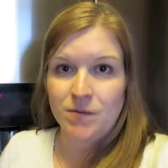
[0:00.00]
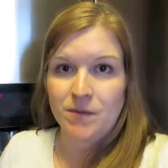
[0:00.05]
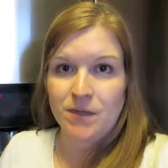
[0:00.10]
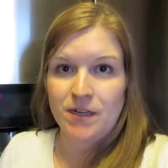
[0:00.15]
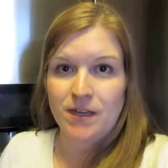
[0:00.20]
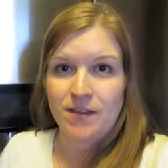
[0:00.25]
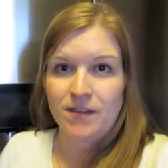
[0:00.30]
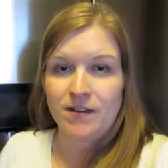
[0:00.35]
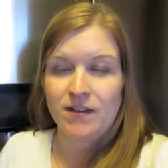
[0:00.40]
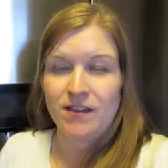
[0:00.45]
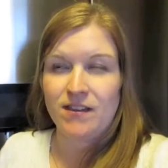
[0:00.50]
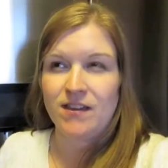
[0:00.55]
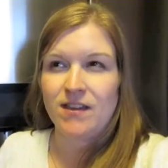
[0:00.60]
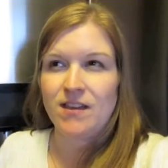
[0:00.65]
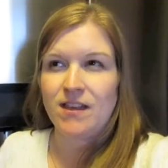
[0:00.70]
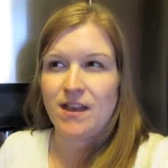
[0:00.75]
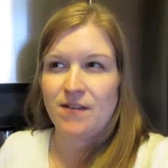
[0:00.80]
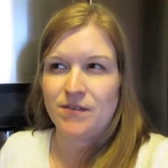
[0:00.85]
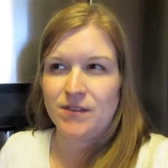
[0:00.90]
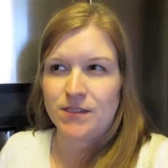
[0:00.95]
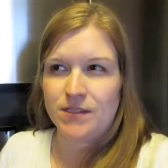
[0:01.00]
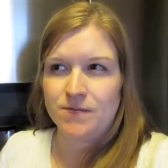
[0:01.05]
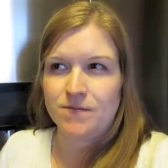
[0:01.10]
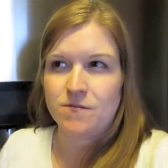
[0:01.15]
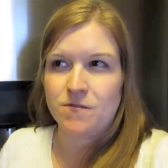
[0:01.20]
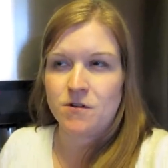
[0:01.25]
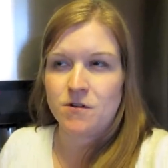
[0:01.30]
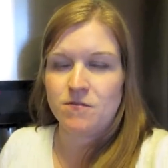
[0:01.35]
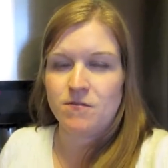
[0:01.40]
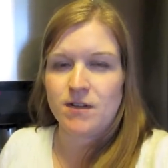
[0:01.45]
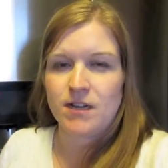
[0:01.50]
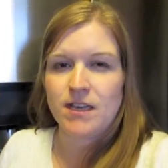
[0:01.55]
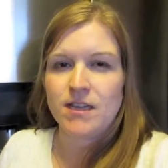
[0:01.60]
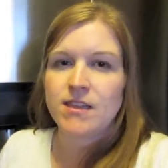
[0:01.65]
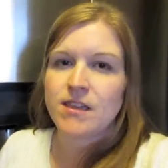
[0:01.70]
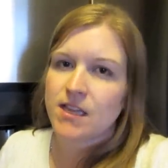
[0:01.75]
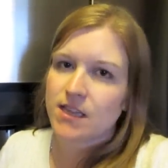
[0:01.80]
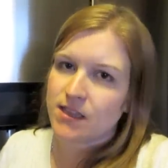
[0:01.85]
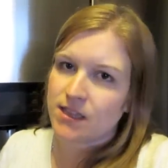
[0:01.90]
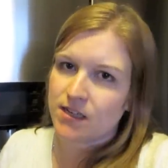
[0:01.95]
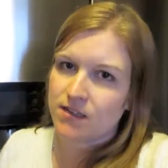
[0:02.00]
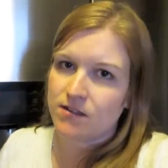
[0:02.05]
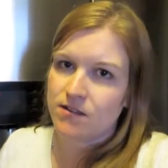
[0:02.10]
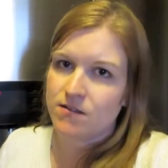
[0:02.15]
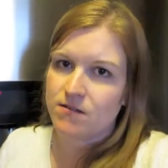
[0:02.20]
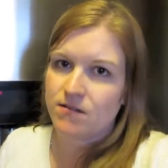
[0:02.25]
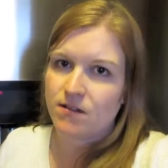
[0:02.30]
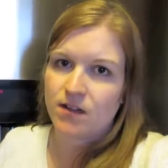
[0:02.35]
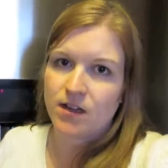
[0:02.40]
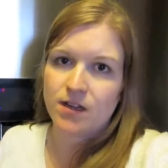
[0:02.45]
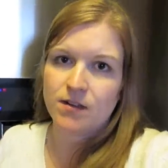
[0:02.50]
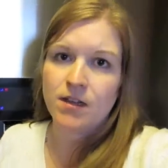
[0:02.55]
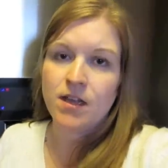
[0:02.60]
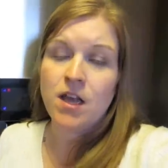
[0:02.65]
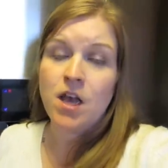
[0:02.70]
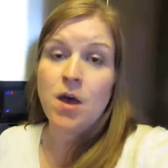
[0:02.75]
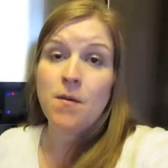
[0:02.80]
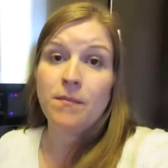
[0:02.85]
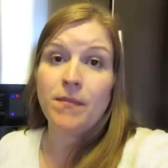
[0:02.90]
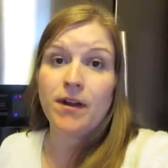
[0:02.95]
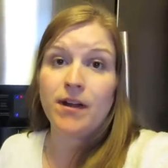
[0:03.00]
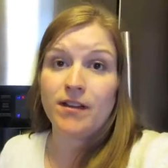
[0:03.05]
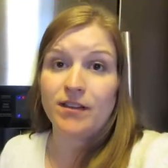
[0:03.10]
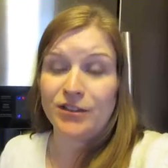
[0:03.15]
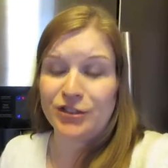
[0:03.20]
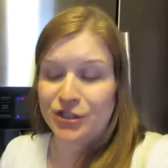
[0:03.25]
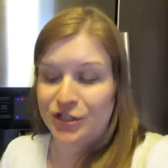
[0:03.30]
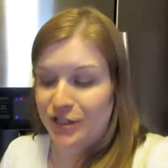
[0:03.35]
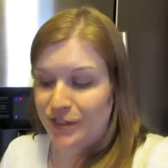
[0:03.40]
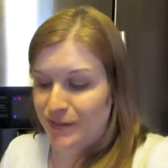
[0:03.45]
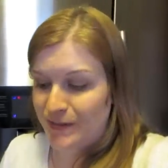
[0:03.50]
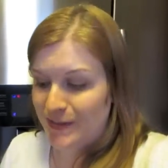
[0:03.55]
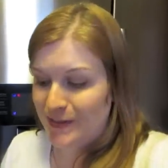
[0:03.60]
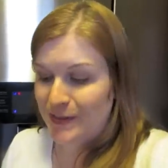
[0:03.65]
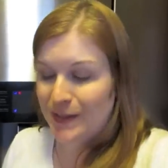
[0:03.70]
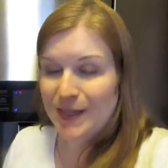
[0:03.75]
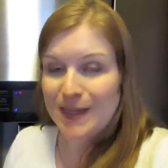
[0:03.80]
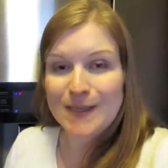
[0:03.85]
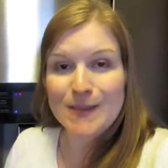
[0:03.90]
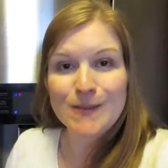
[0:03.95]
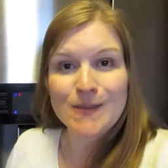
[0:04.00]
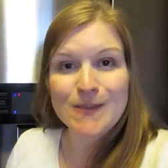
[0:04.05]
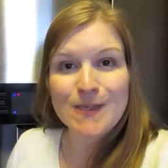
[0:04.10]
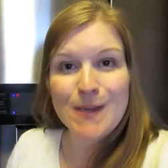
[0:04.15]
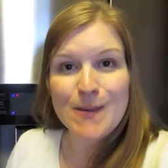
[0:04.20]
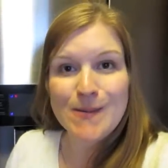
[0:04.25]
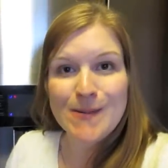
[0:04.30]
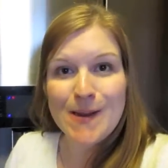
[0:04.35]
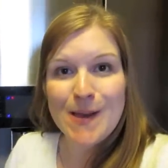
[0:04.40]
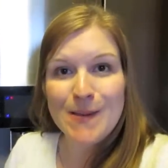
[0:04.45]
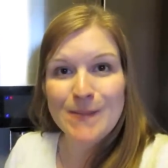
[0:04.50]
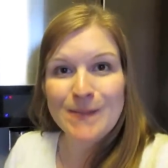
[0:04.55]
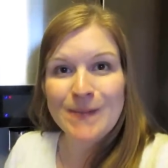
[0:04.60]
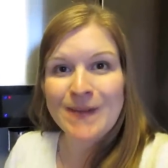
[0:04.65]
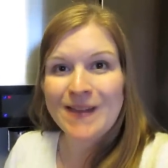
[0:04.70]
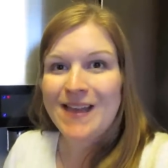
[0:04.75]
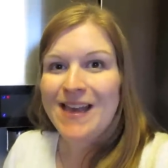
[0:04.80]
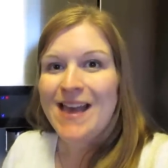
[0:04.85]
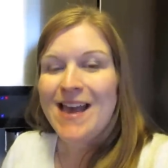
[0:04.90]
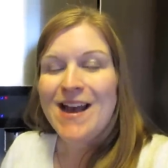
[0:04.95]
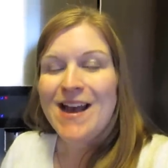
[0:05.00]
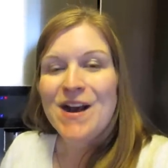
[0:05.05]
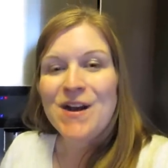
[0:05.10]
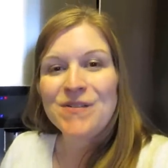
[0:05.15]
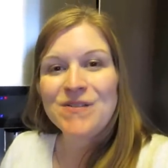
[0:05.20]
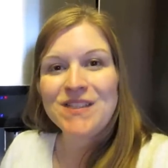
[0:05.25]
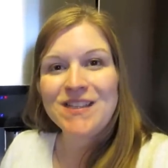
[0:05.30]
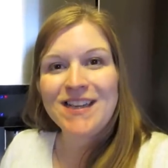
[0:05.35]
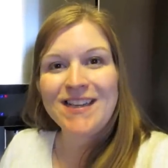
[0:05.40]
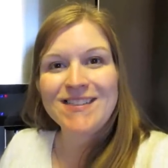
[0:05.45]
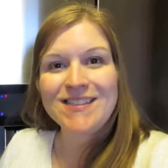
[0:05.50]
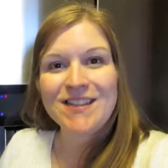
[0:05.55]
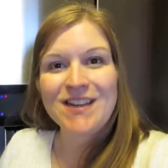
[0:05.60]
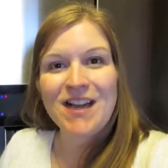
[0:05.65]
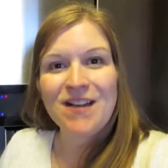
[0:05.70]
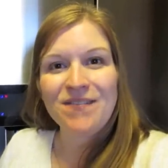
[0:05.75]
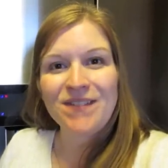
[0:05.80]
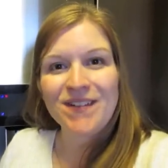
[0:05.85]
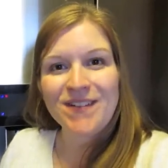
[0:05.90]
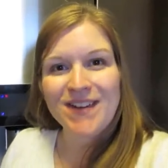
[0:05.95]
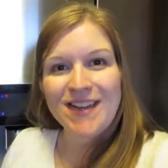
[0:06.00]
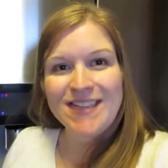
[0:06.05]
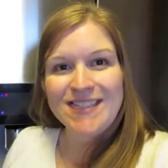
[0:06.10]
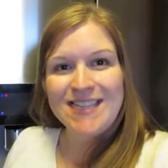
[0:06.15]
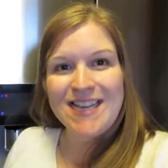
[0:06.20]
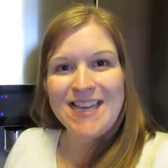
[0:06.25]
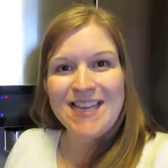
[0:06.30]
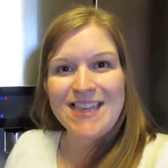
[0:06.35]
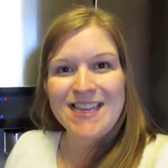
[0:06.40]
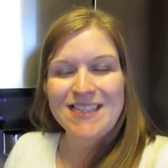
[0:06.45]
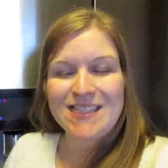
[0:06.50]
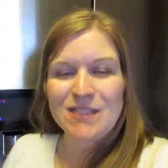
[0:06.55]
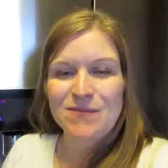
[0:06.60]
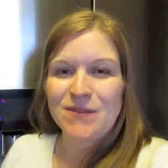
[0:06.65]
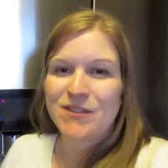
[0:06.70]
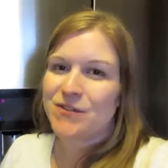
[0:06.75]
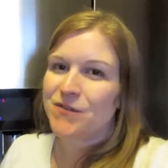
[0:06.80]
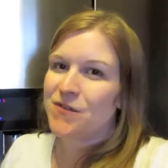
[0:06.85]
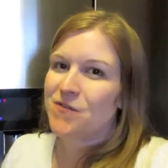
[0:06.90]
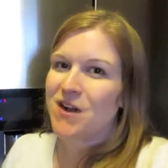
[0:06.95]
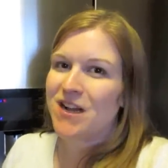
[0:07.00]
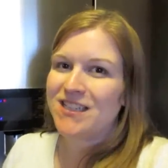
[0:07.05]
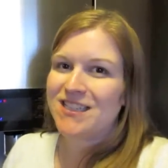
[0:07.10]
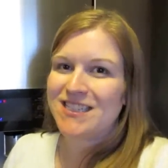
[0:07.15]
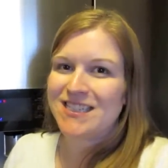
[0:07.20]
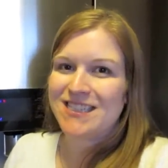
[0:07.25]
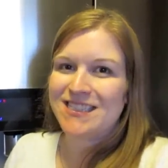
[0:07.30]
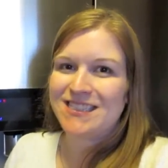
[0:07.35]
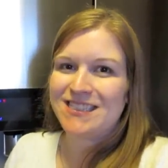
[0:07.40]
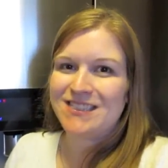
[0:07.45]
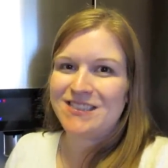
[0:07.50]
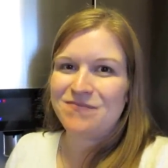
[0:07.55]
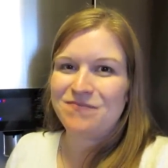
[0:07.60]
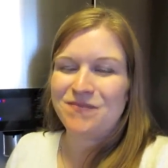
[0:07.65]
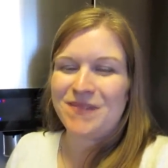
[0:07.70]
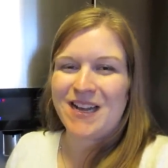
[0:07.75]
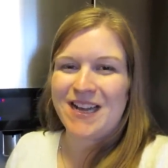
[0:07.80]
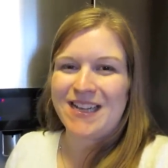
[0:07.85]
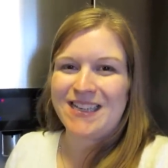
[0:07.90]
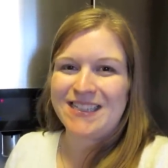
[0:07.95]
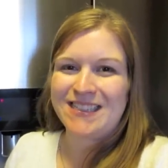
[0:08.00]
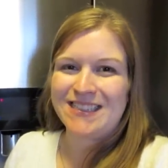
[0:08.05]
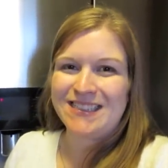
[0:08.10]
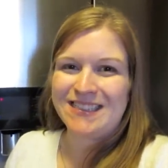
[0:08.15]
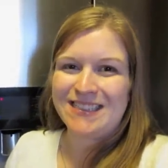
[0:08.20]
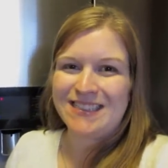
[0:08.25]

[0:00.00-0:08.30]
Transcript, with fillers: will be another, and then I have a Sephora one. I think that'll go on my other channel. So that's what's coming up. Hopefully you guys are having a great day. Thanks so much for watching. Bye.